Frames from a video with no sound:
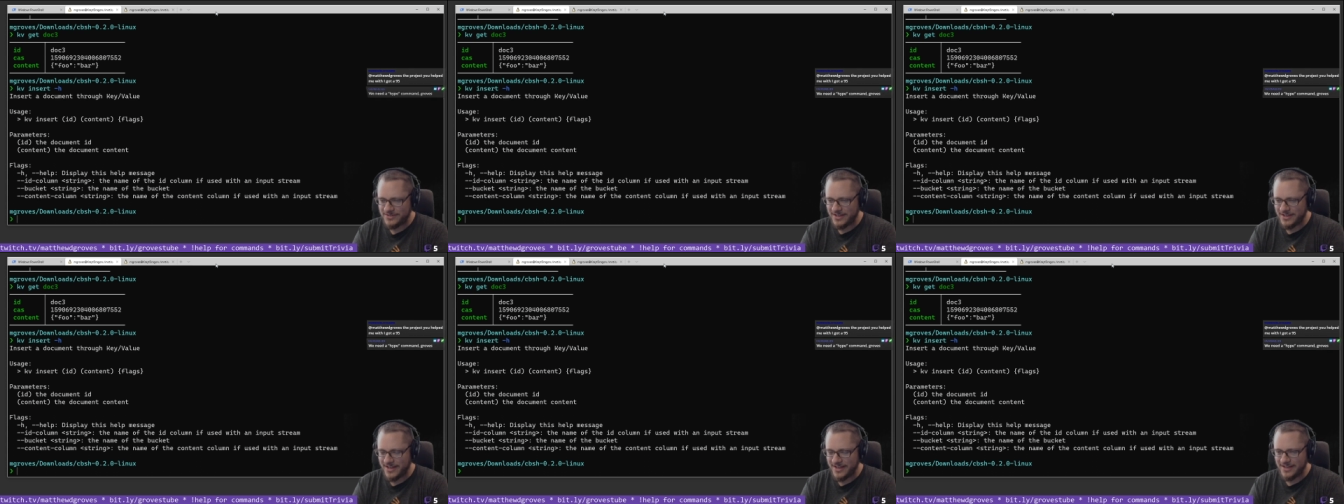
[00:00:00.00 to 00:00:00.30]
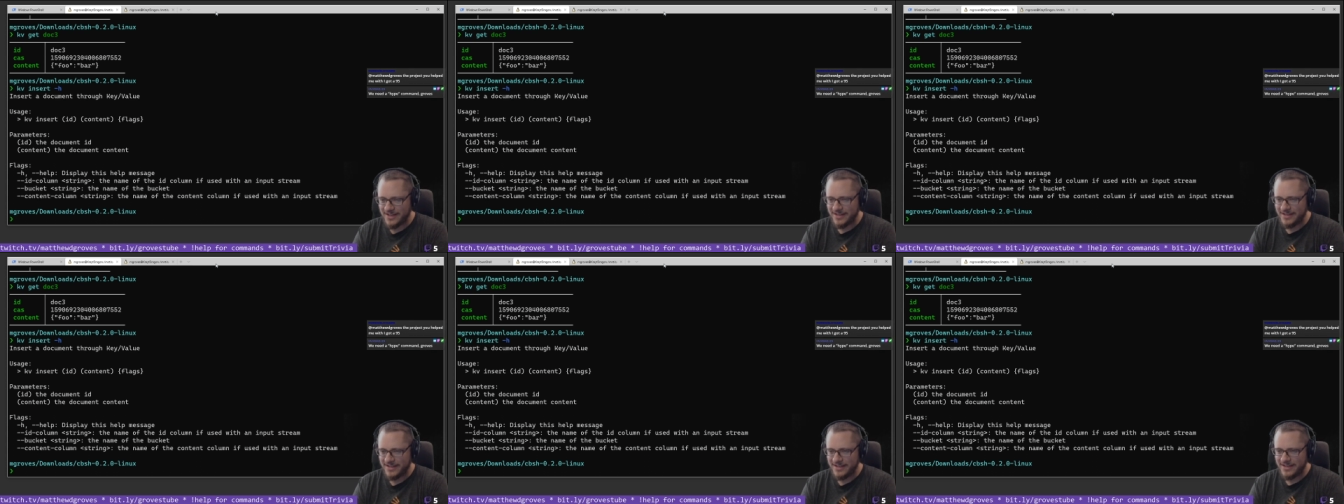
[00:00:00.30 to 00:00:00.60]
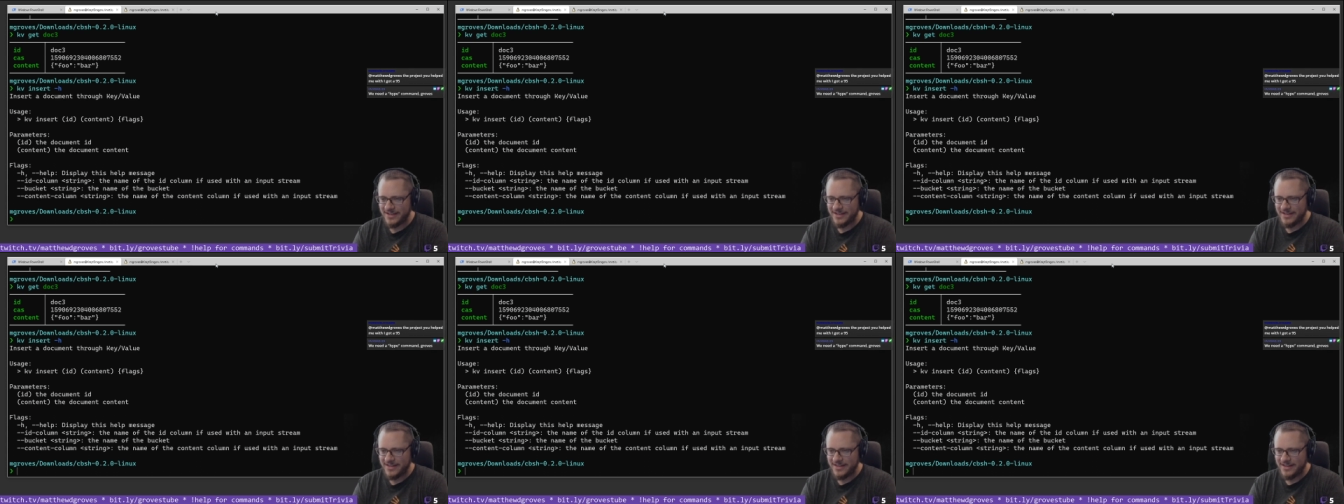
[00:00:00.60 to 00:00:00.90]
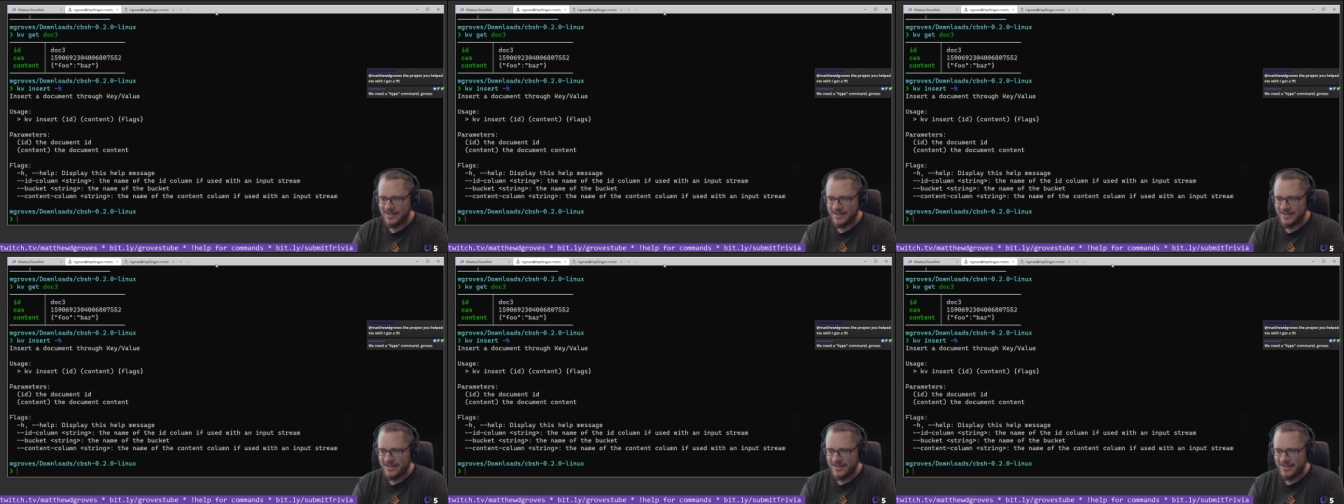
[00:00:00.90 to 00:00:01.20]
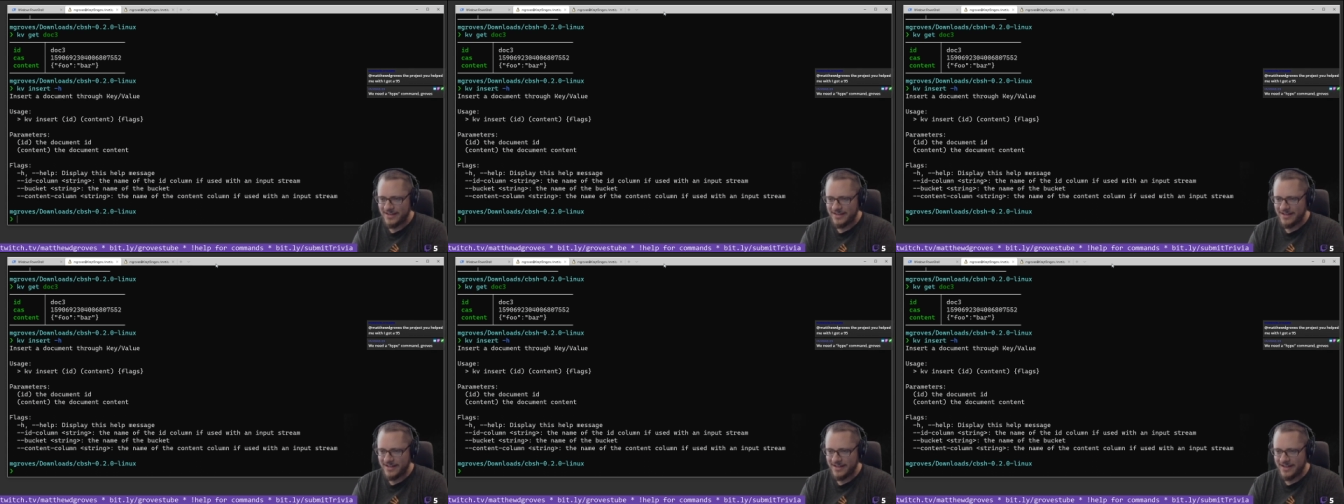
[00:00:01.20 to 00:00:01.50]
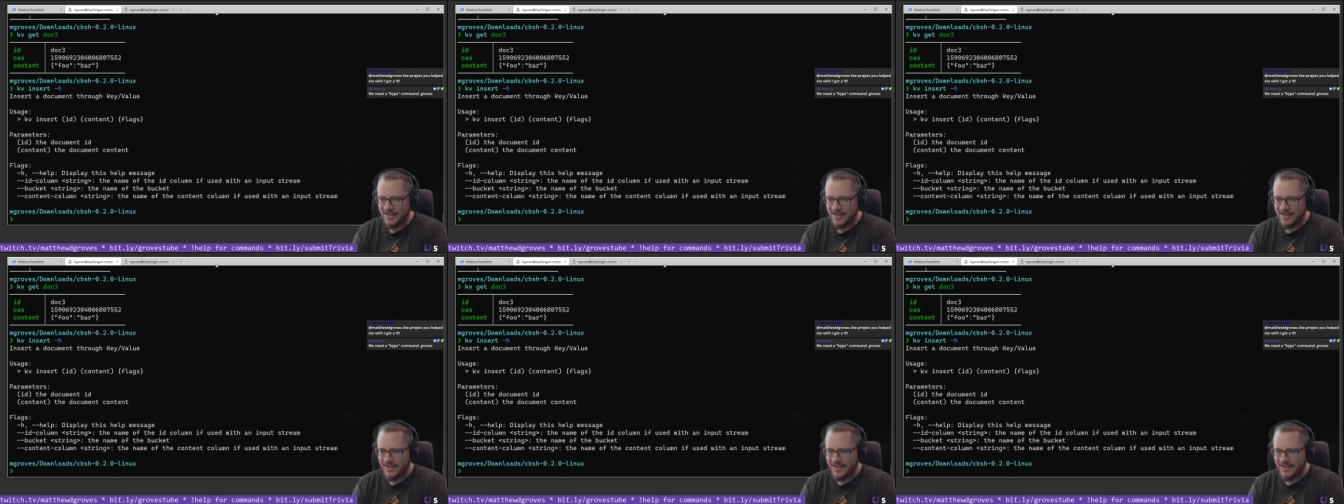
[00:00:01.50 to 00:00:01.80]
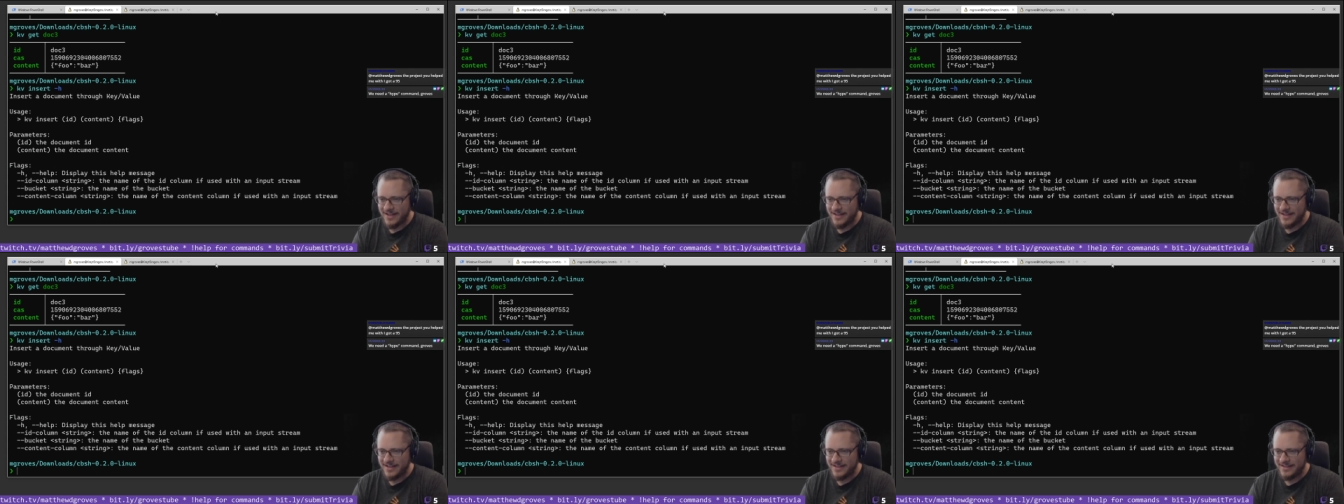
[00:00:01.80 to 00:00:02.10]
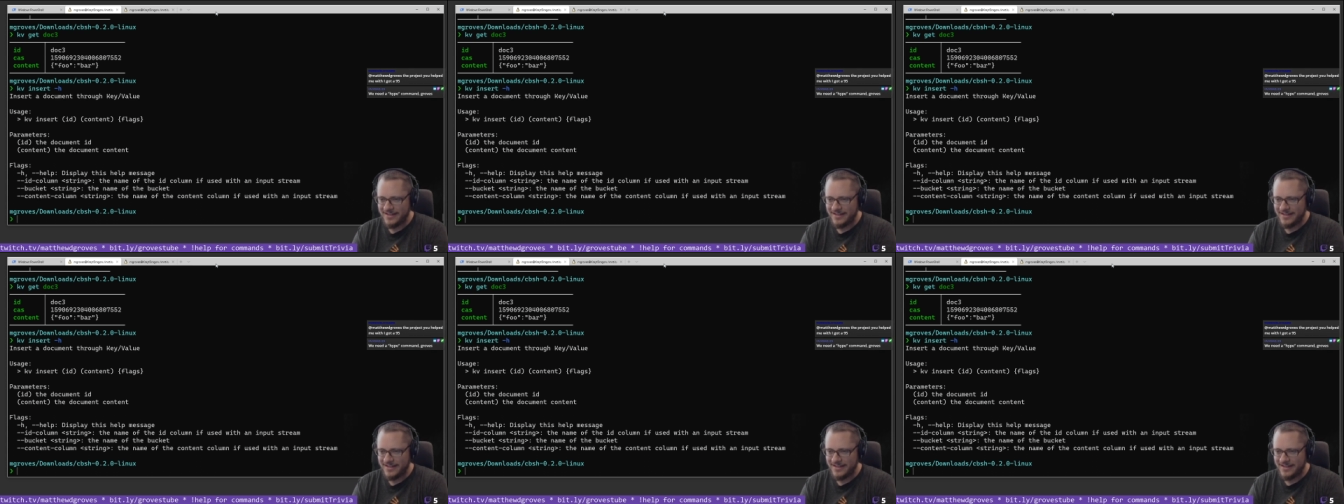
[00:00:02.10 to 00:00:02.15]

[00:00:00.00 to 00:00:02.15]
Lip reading: Hope I